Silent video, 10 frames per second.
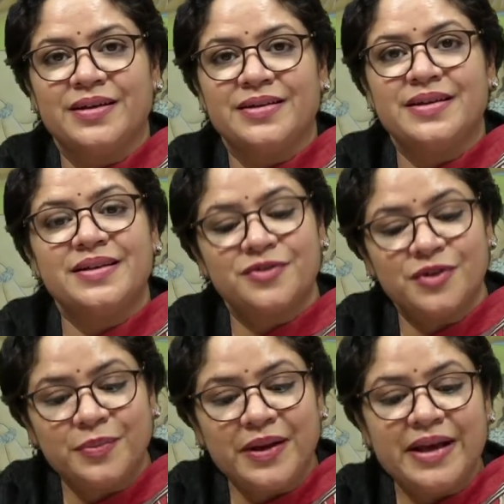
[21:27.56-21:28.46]

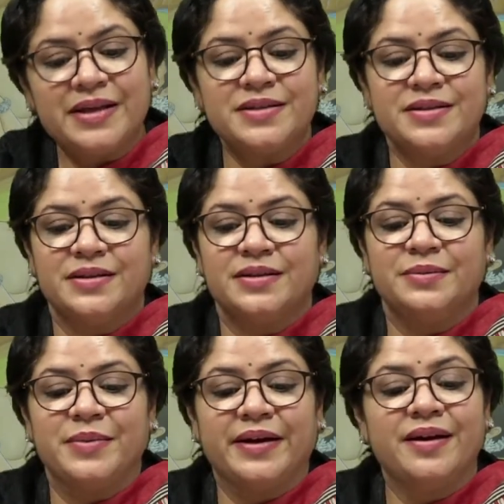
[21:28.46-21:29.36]
Sanskrit plays
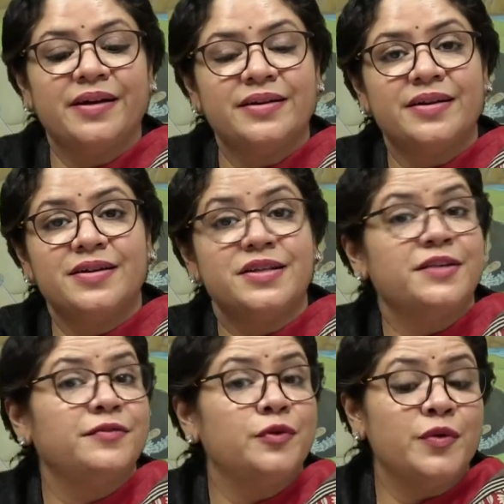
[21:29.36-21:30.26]
uh, by Kalidas
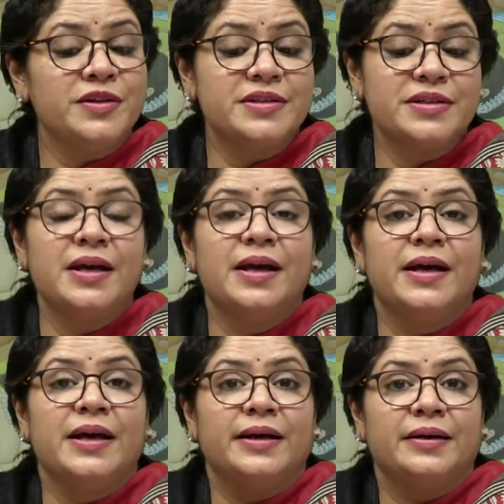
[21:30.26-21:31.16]
influenced
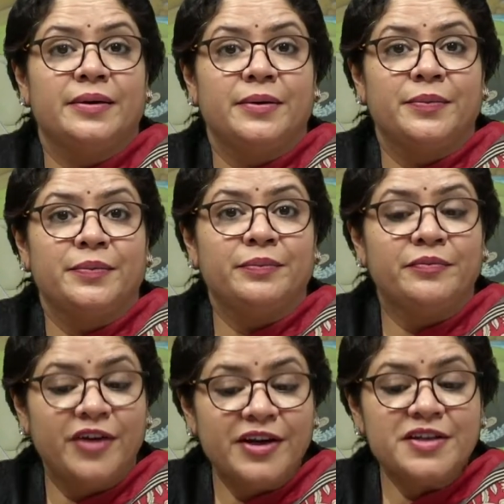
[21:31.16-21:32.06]
uh,
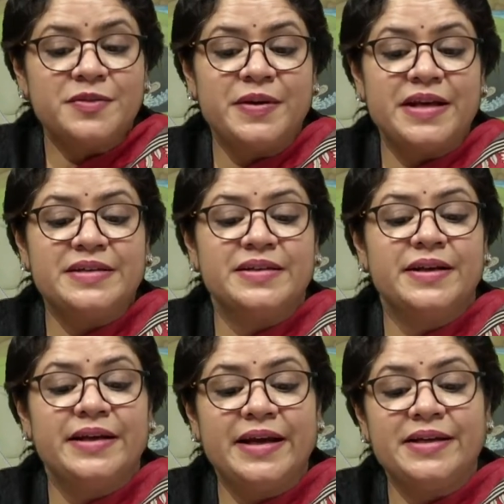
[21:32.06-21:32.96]
various plays in
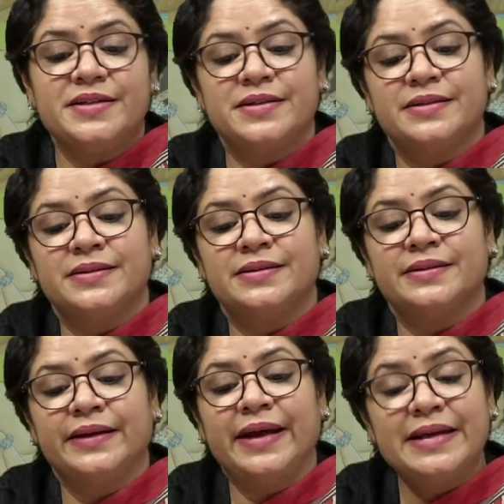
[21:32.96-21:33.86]
the late
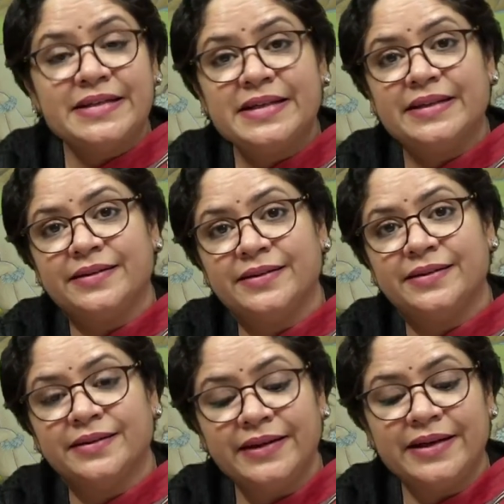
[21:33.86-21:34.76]
18th uh,
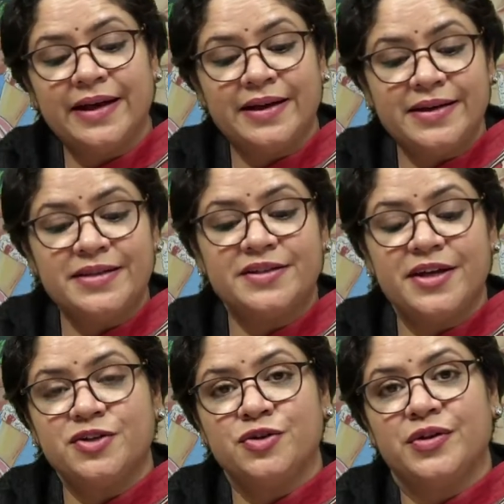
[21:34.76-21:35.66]
and early 19th
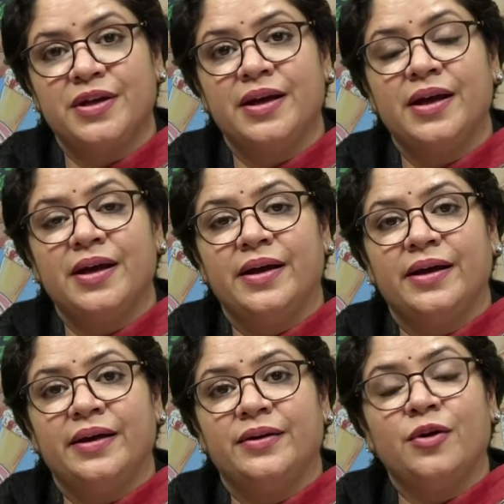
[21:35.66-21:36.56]
century
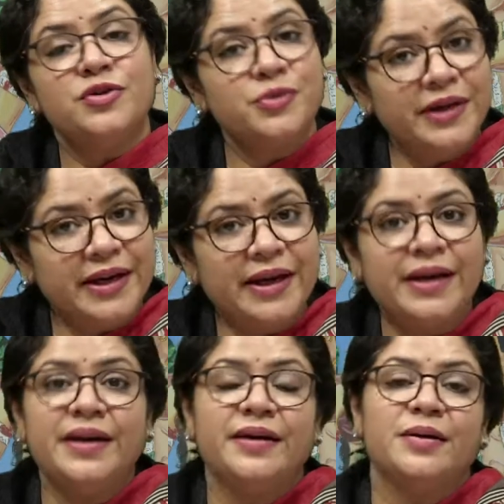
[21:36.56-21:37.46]
not only in
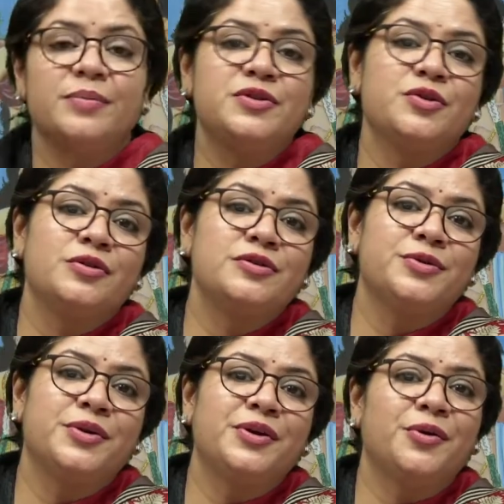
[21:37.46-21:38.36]
India but
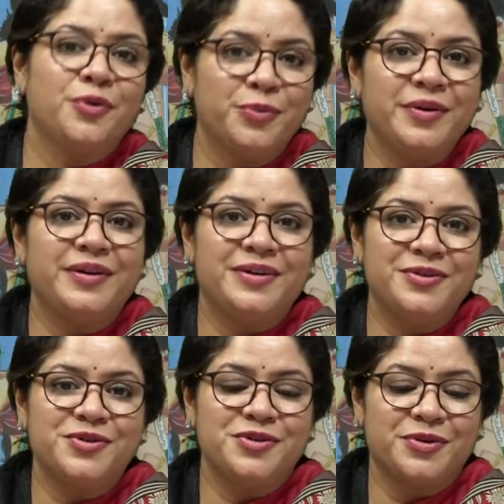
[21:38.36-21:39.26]
also in European
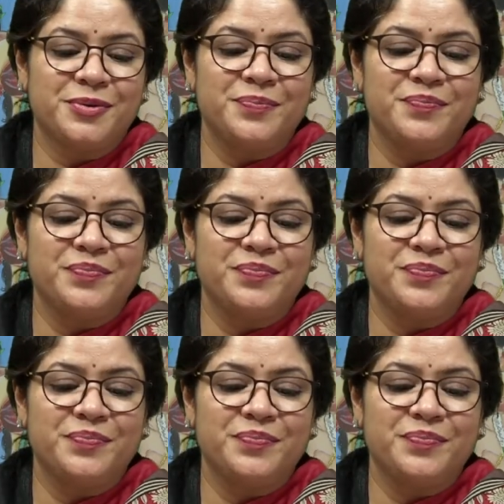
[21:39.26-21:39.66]
literature.